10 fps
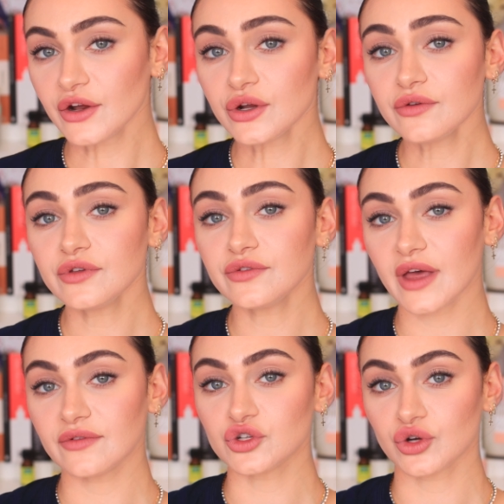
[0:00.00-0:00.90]
I don't know if you've
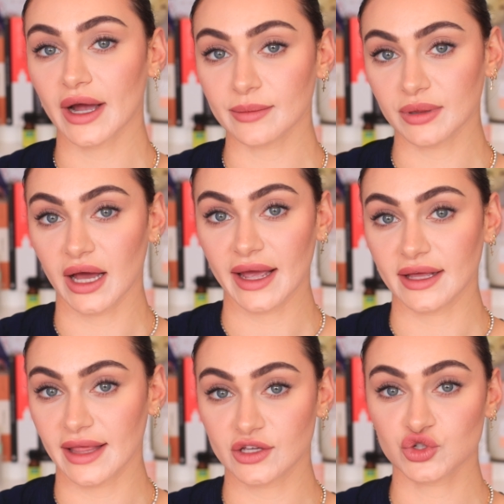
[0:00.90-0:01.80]
ever tried
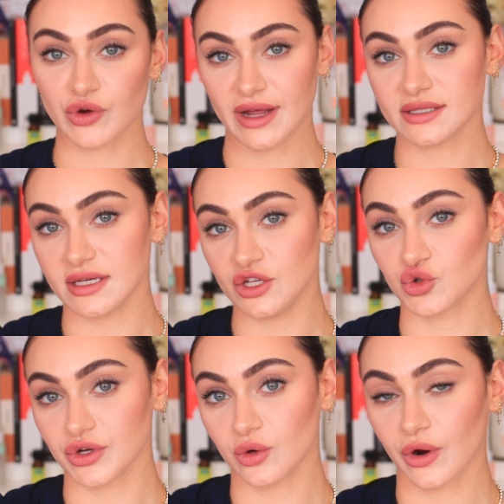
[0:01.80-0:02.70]
applying like straight tea
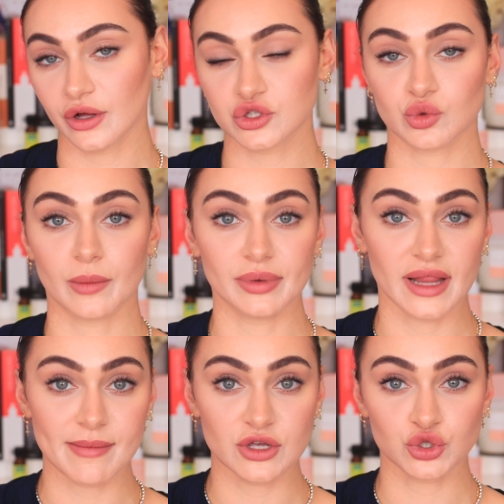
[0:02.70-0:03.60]
tree oil to a
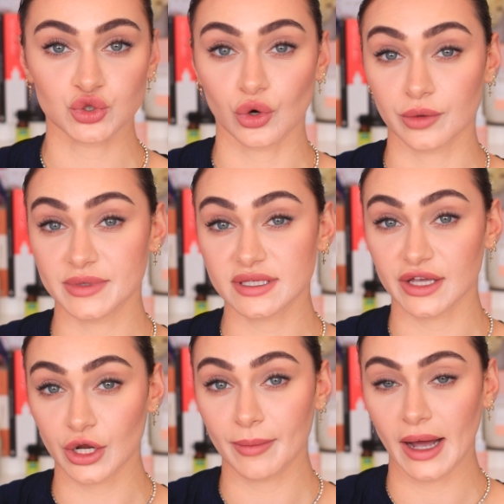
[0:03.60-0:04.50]
blemish or a
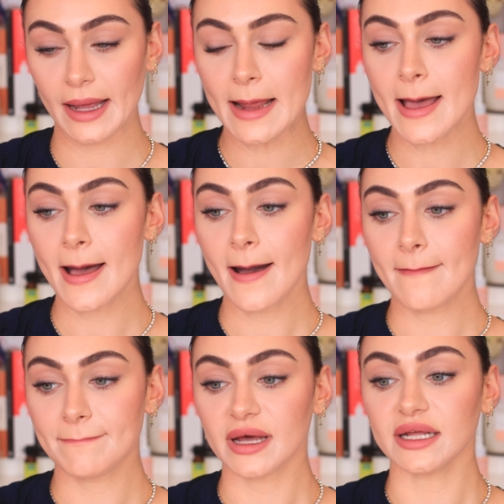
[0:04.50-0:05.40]
mosquito bite,
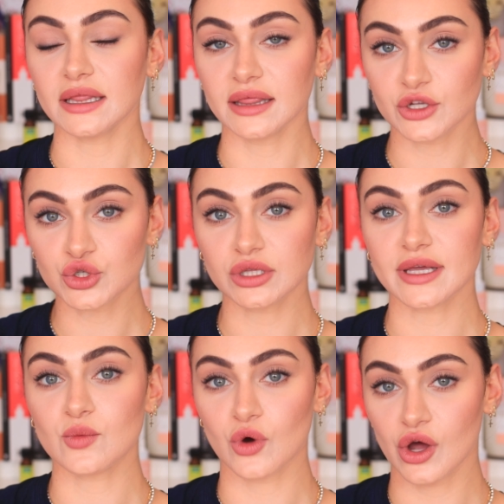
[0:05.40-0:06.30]
but it
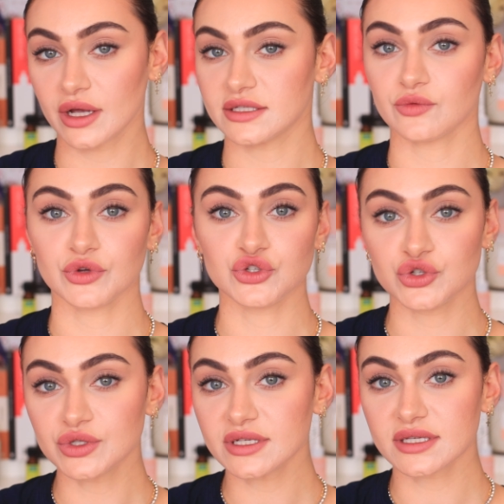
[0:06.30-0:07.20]
literally works. It
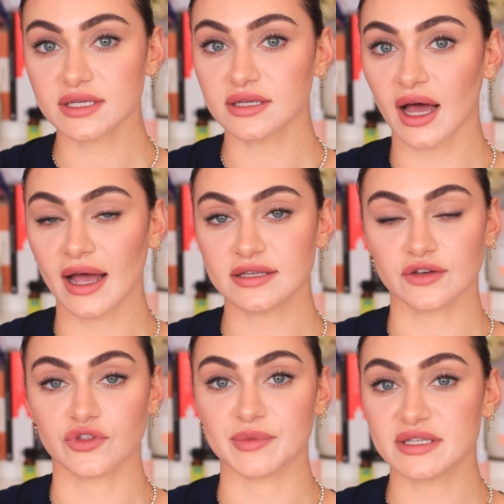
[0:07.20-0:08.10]
reduces the size
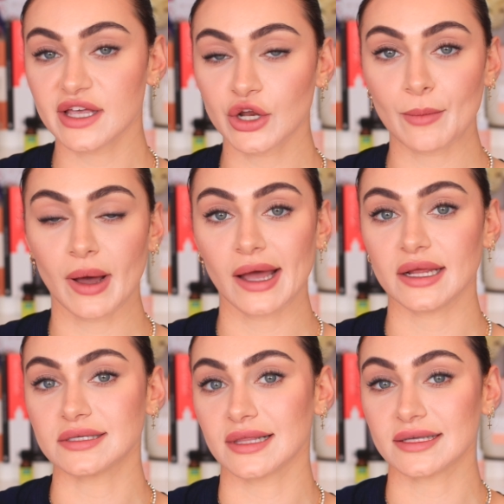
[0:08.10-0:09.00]
of the mosquito bite,
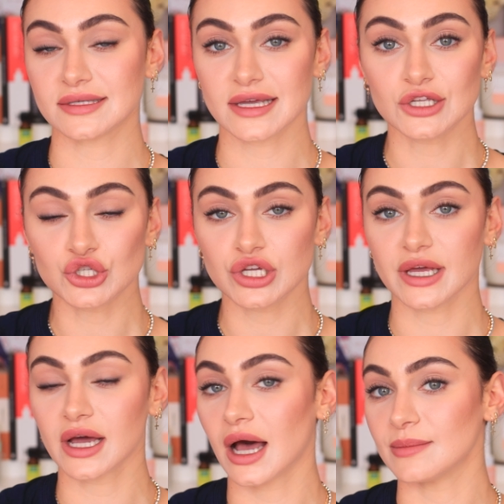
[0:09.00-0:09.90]
it's less itchy,
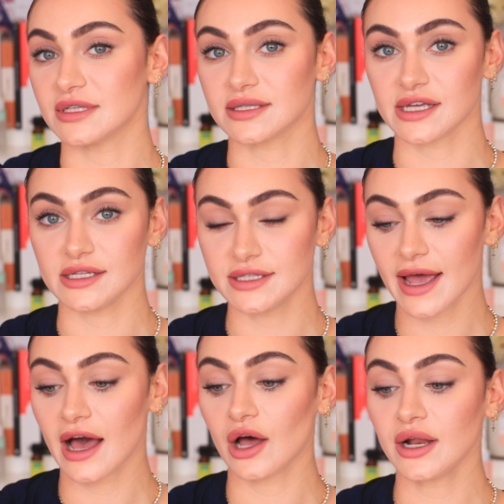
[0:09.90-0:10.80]
it calms the skin
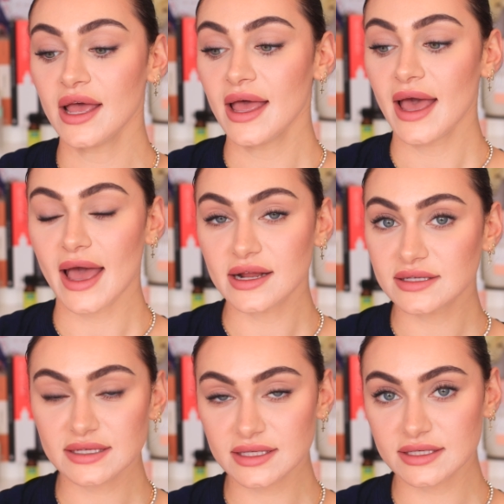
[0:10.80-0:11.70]
down, and it
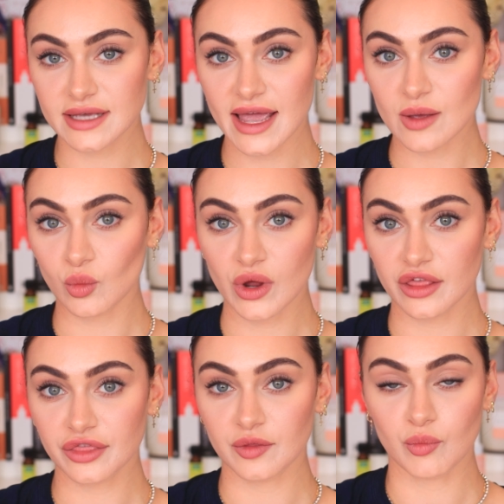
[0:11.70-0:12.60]
does the same with